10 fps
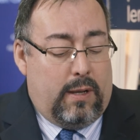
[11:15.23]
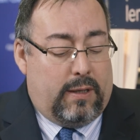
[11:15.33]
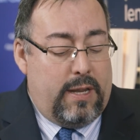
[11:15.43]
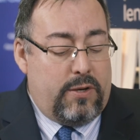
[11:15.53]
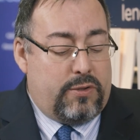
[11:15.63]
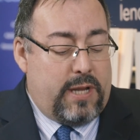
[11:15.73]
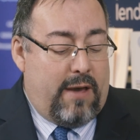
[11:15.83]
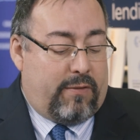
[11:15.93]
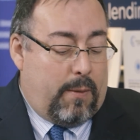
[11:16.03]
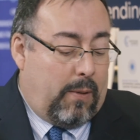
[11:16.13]
lenders
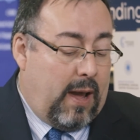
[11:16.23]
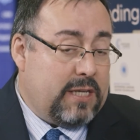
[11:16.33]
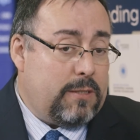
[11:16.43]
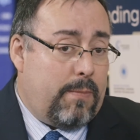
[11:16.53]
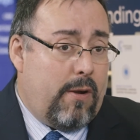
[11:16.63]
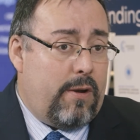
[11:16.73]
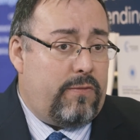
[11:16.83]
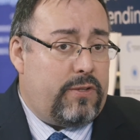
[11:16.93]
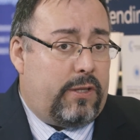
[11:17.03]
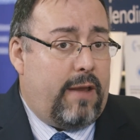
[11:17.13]
have compliance
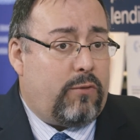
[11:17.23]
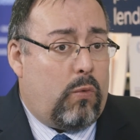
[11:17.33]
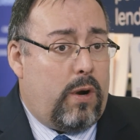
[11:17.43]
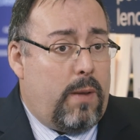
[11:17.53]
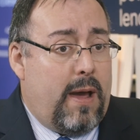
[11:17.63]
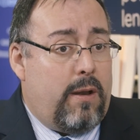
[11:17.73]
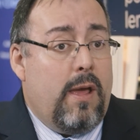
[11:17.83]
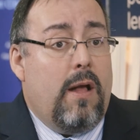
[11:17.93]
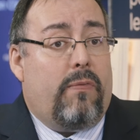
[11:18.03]
imperatives that they have to worry about.